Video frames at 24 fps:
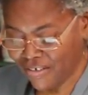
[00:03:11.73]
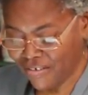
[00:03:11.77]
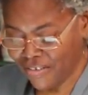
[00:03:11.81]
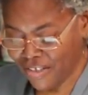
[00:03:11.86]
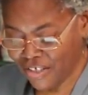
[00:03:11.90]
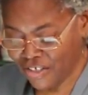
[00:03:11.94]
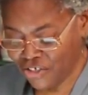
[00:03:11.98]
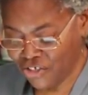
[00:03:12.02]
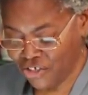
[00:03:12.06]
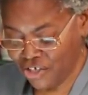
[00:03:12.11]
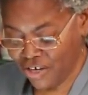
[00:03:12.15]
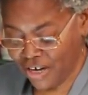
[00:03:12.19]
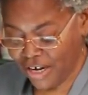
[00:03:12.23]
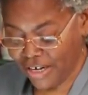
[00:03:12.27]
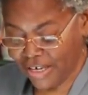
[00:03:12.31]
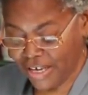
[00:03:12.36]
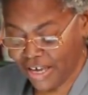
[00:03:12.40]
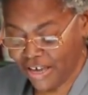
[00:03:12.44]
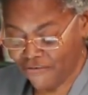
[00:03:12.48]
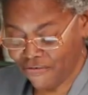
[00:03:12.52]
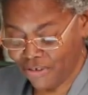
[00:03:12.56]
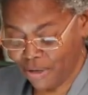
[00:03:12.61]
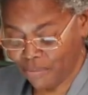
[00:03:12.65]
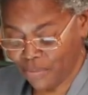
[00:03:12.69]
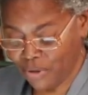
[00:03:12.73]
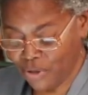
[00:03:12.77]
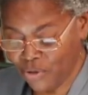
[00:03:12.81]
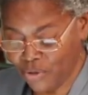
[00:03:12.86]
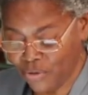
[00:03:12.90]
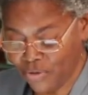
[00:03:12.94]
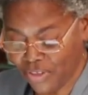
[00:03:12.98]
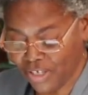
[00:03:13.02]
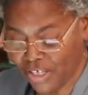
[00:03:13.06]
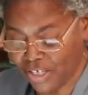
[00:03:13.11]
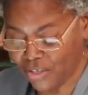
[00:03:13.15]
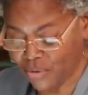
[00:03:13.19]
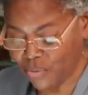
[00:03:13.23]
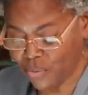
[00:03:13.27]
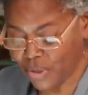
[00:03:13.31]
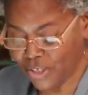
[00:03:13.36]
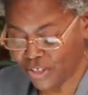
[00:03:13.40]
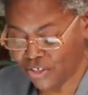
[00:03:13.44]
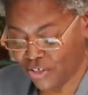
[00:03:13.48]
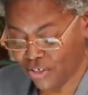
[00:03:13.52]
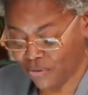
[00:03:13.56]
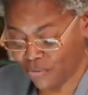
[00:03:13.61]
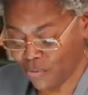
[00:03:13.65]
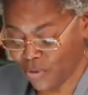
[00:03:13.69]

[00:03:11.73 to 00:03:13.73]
This year, I gave up two things, one,